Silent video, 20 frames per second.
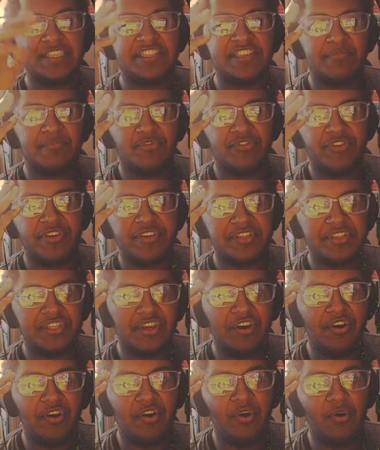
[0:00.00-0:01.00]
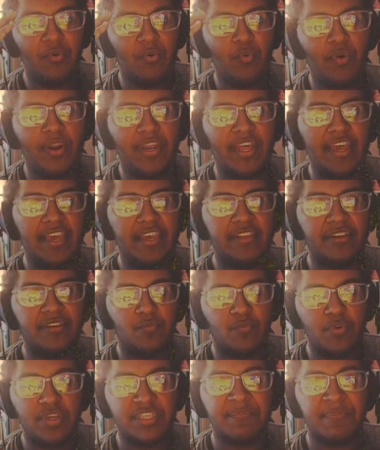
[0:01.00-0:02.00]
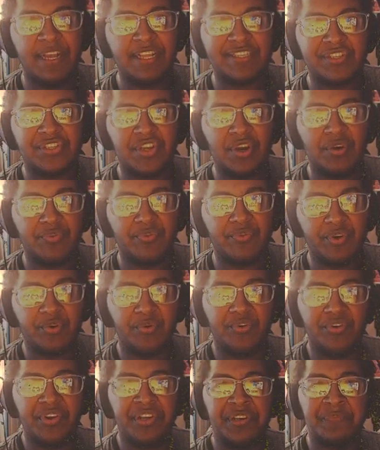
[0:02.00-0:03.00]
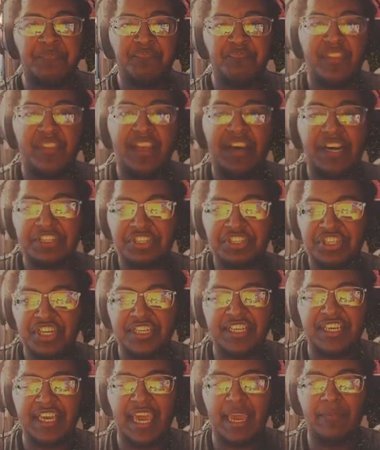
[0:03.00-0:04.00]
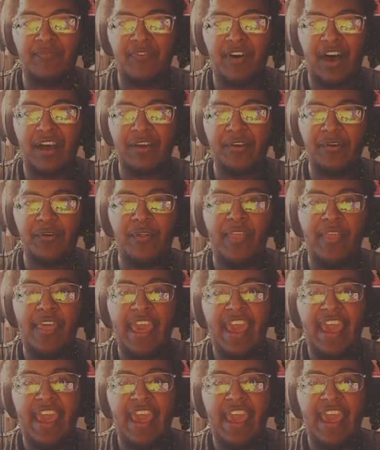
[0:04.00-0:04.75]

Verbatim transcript: summary. So when I was about to start recording, I checked the game file.